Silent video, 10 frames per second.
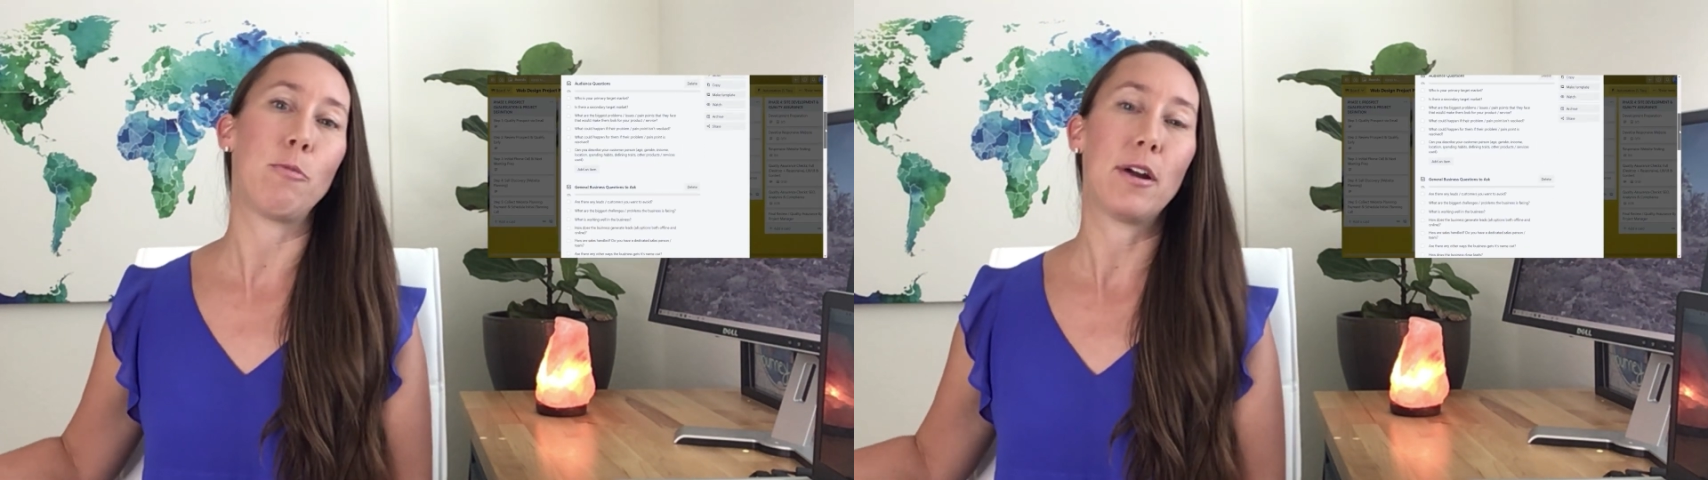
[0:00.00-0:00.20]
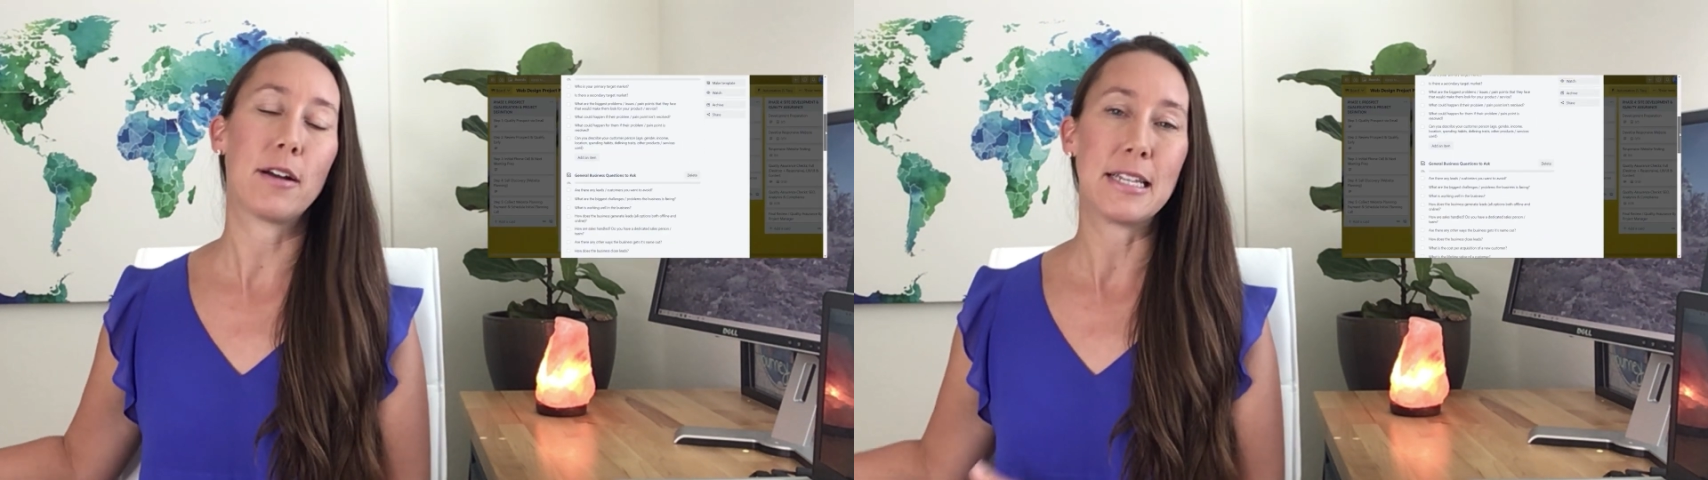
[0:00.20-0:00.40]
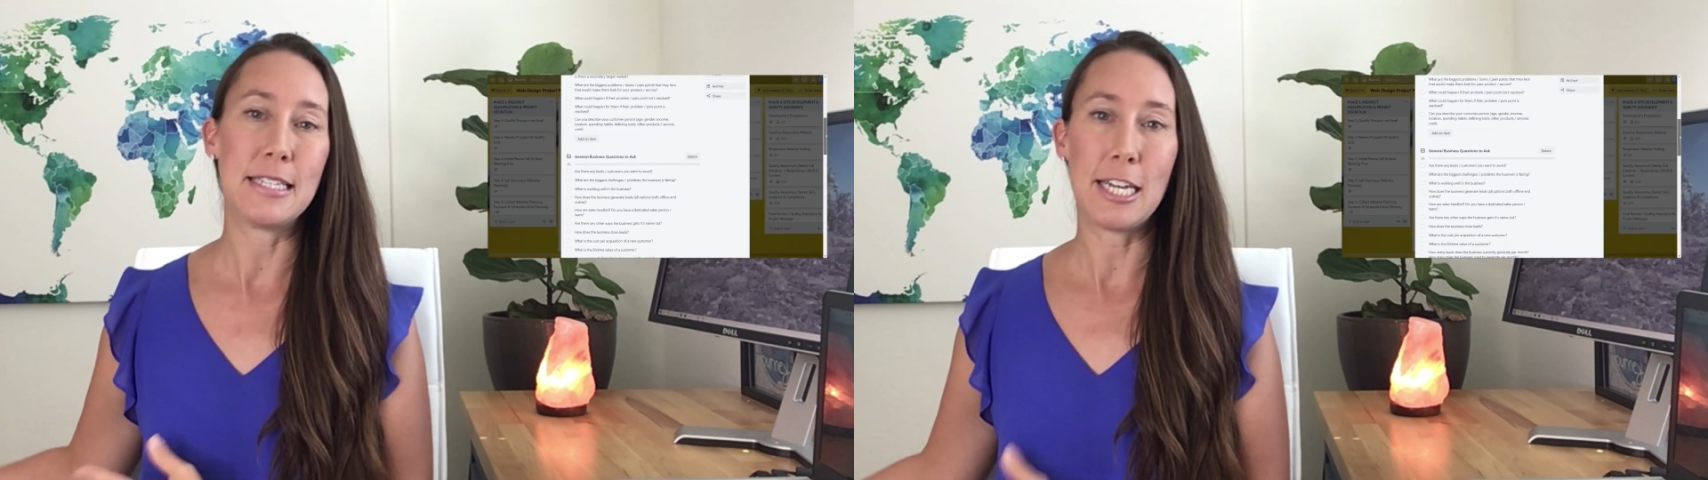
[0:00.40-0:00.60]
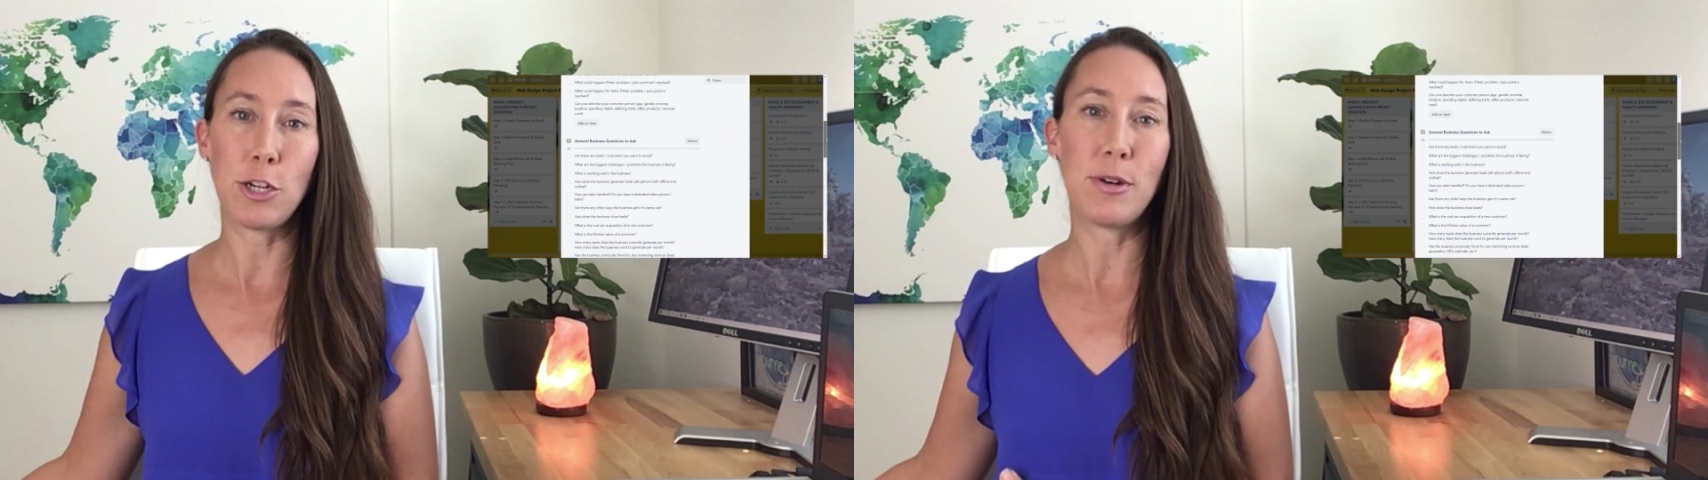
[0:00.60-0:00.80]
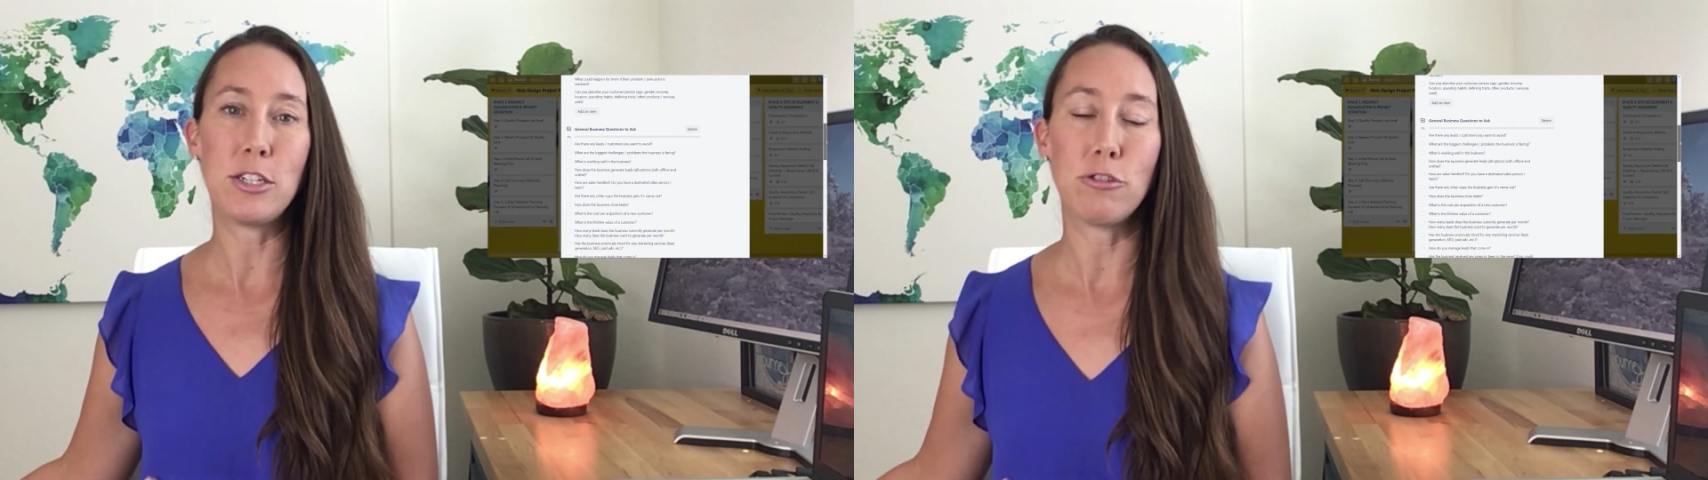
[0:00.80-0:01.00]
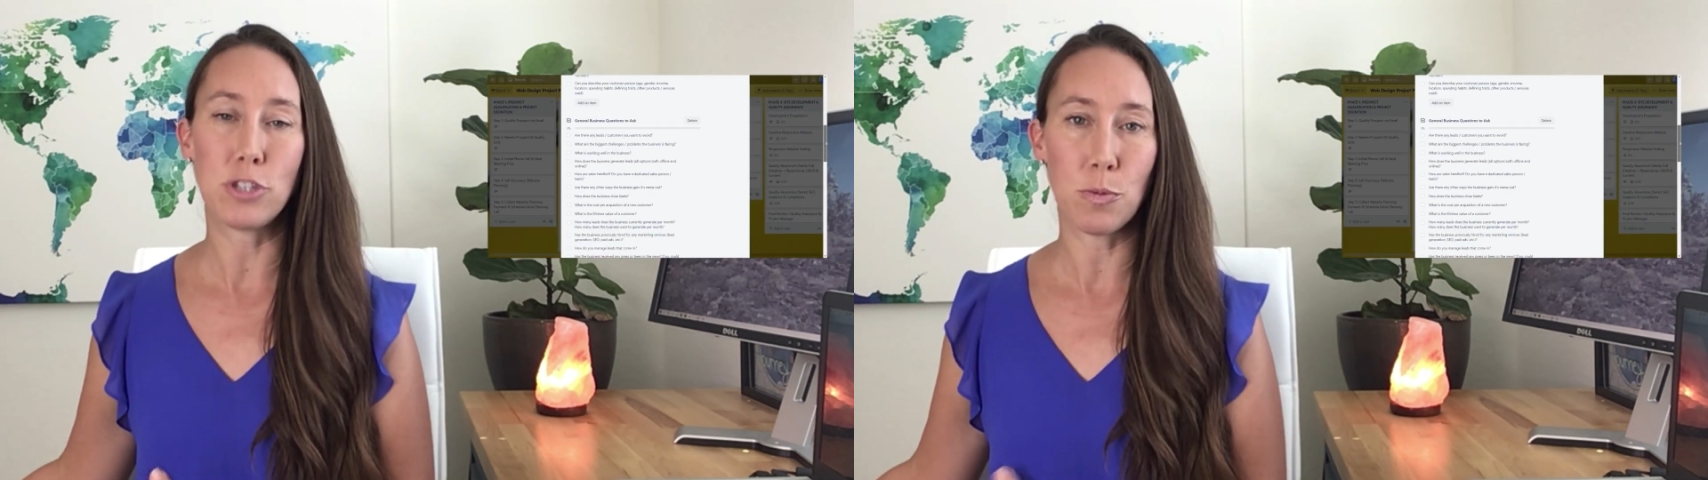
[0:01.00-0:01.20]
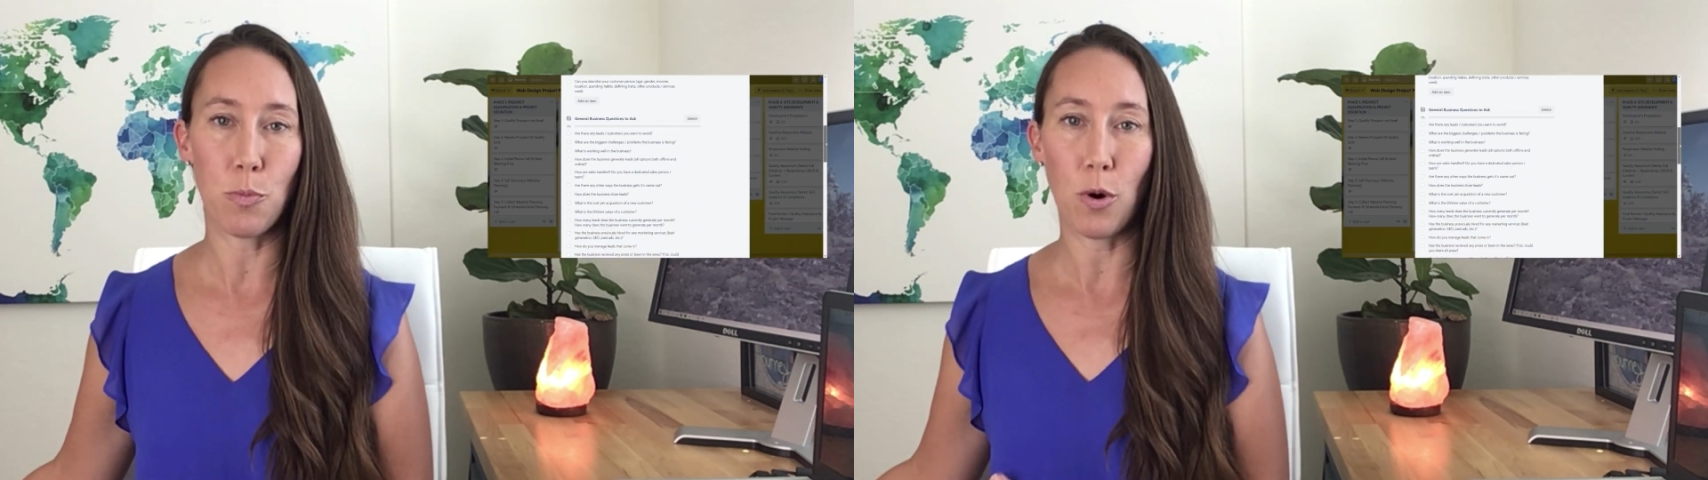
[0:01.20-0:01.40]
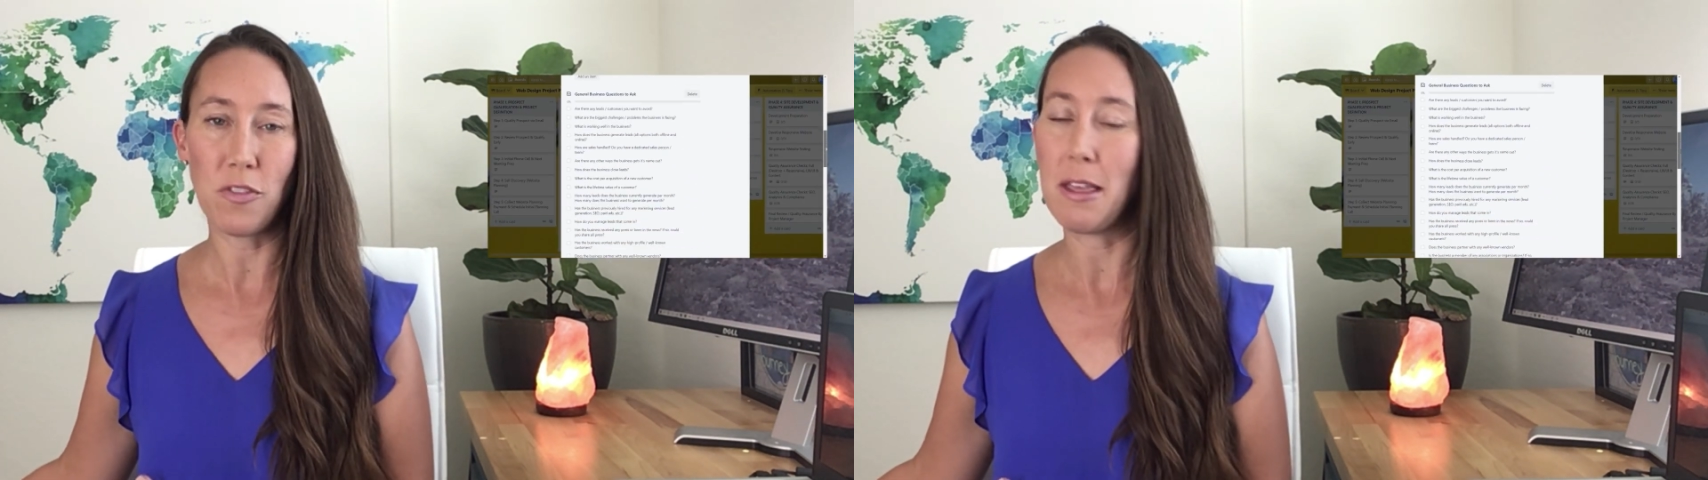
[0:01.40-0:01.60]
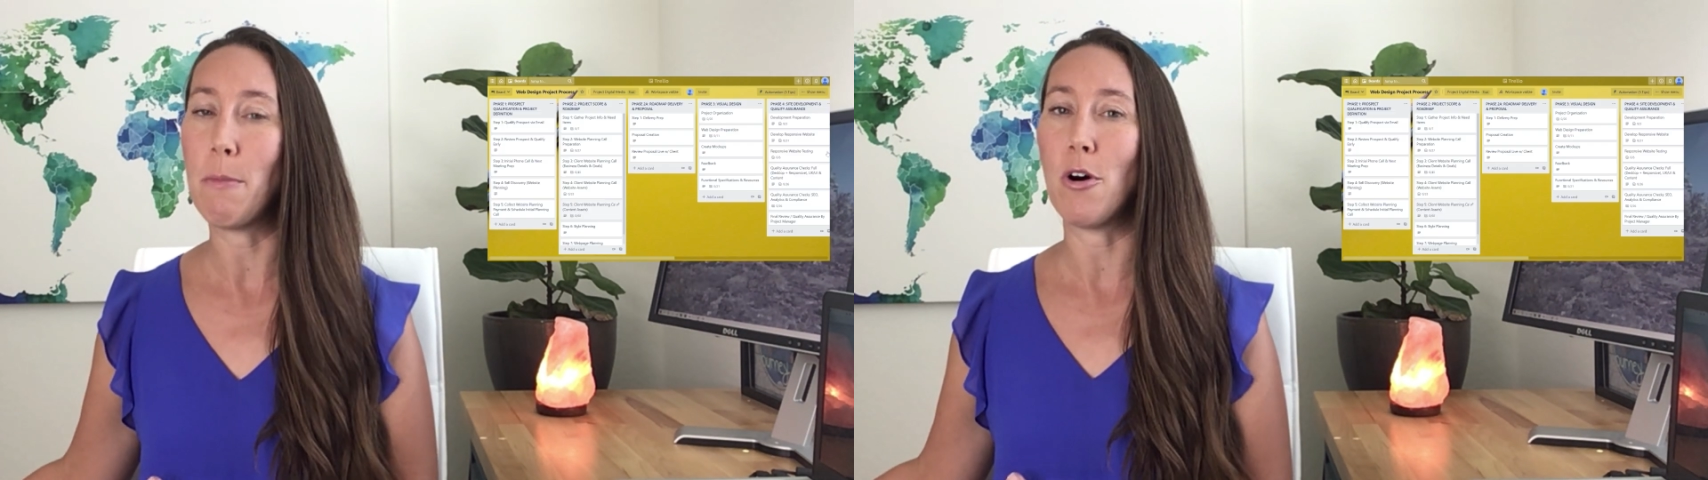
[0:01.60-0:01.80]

we are continuing to support them